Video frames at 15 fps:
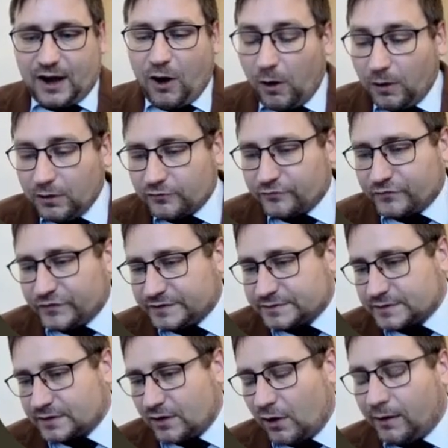All of
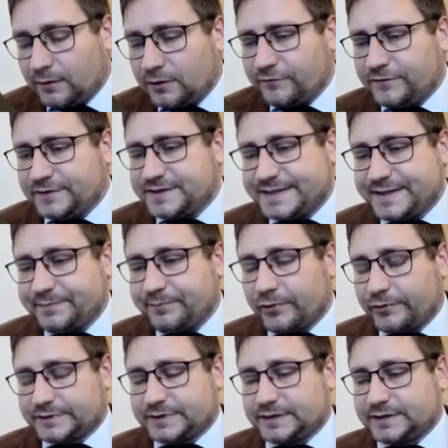it is
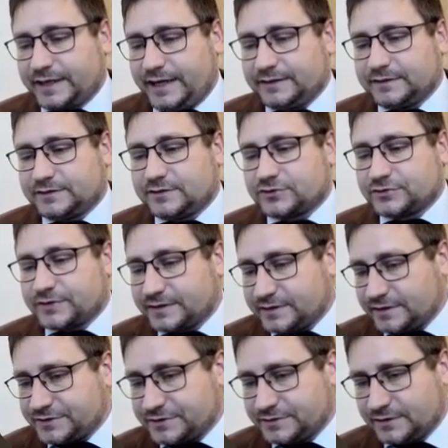important, and
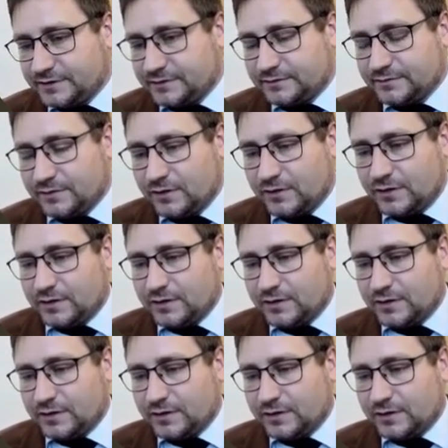traditional,